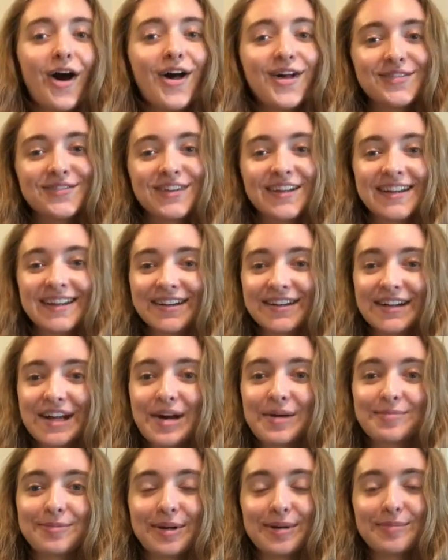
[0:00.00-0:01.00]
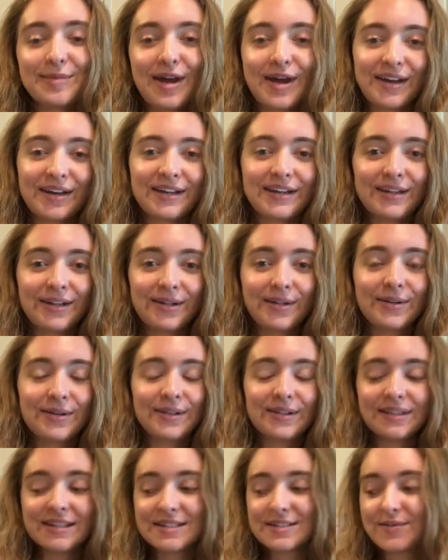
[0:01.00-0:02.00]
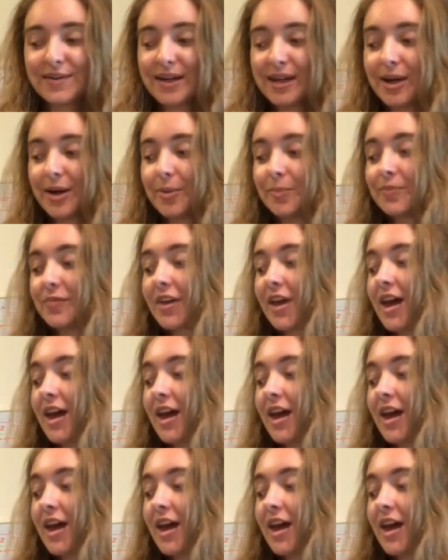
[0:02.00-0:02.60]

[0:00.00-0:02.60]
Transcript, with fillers: I'll figure it out, but I'm not gonna include it in this video.